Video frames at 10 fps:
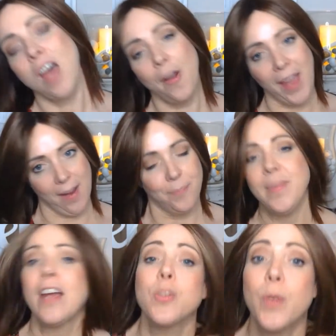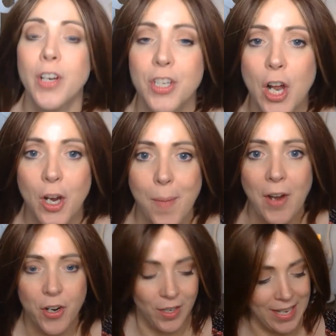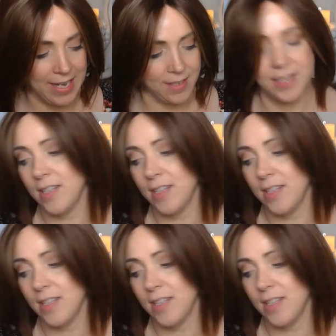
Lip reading: Okay, next we're going to talk about her links.